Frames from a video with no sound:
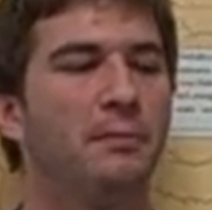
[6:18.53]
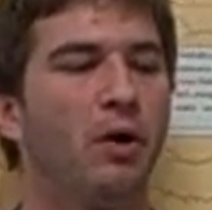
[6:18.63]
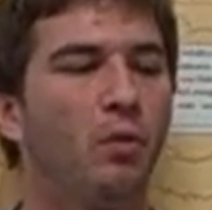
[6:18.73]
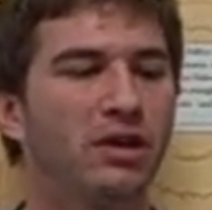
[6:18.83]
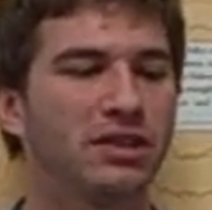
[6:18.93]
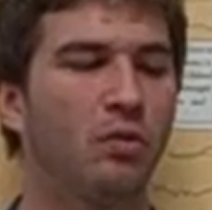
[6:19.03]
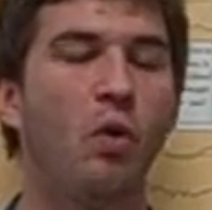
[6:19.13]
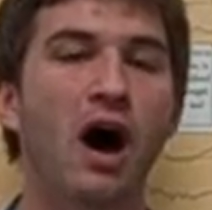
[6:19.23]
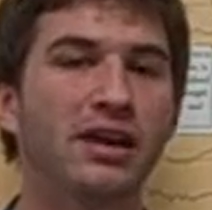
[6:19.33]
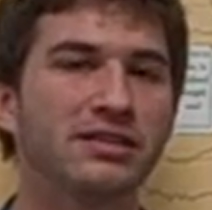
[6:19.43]
But what they
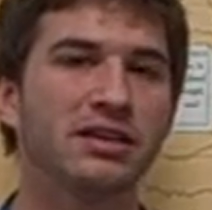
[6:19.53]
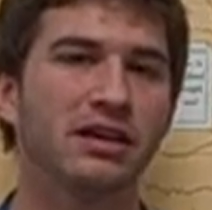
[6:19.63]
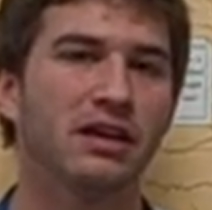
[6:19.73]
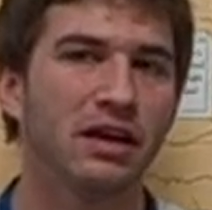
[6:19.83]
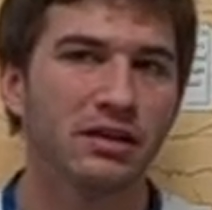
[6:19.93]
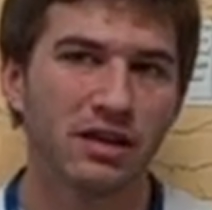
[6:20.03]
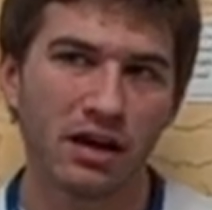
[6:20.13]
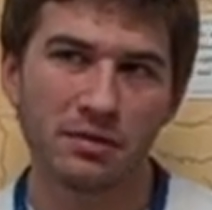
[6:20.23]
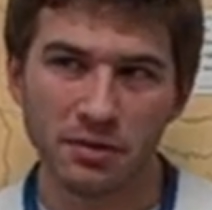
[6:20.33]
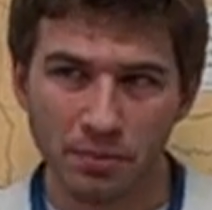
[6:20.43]
wanted to,
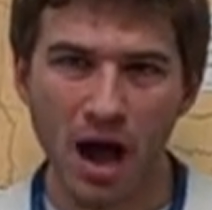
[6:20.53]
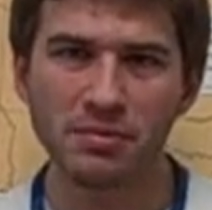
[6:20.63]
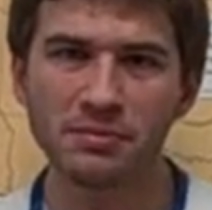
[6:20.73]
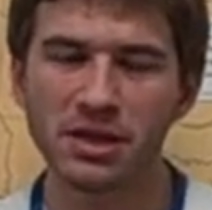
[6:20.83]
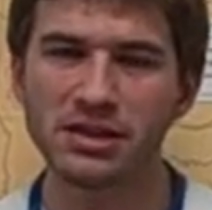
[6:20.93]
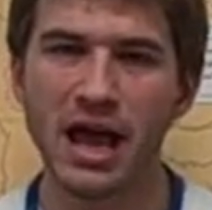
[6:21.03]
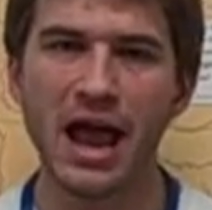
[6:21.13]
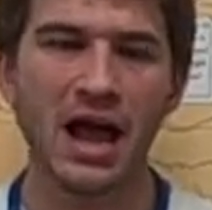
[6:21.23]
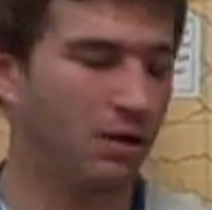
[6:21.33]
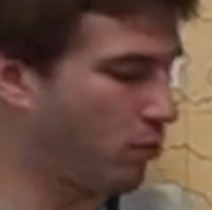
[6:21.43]
the problem that they
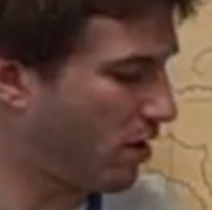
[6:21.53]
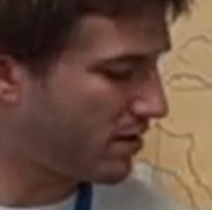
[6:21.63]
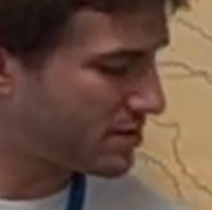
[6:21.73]
had